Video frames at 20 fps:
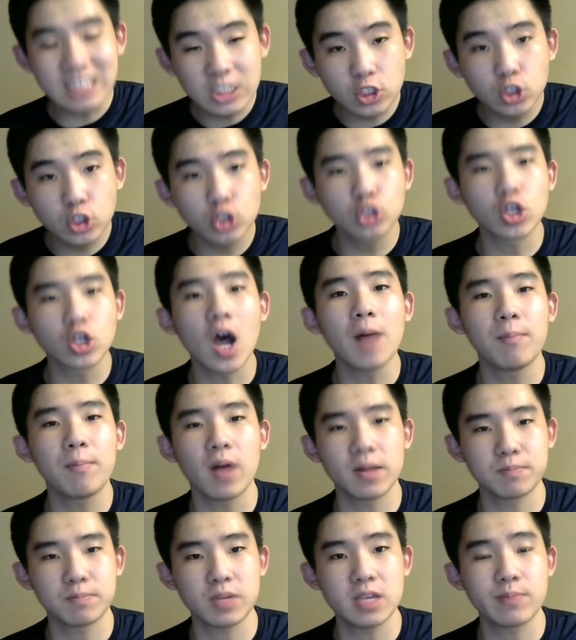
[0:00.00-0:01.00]
stomp
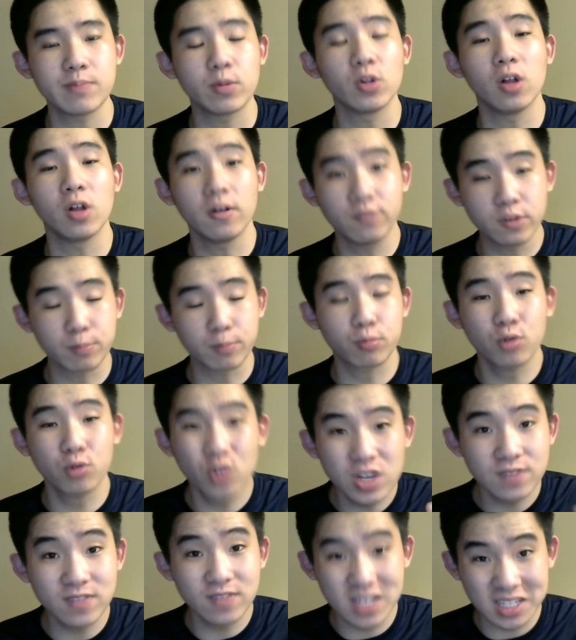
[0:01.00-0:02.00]
on people of the
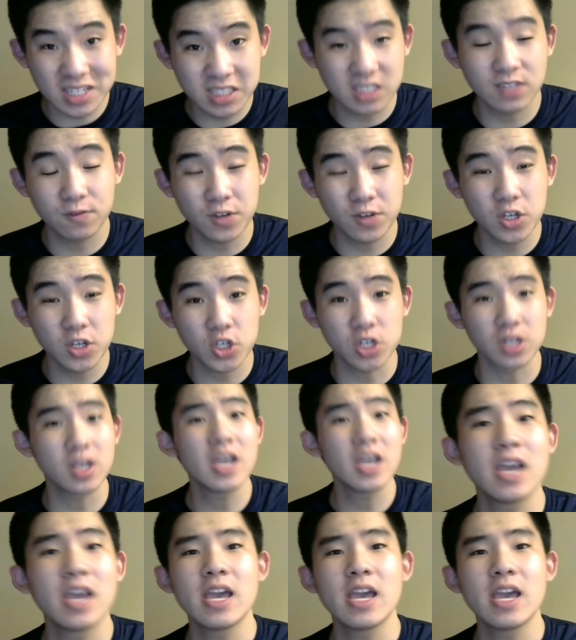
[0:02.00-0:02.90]
previous division